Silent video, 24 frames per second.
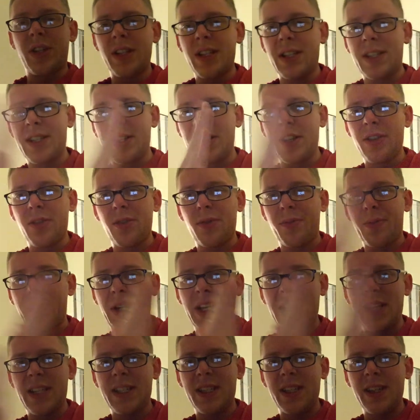this little
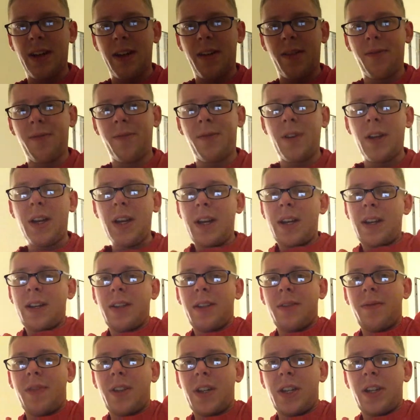piece of
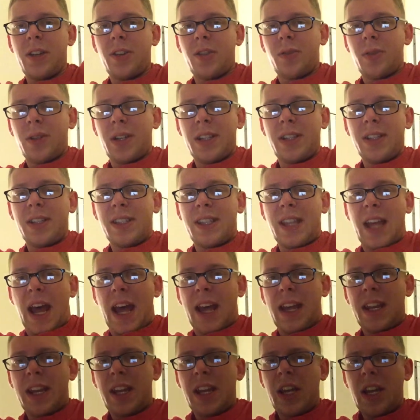the video is
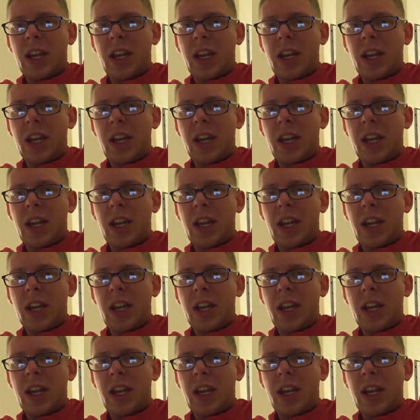that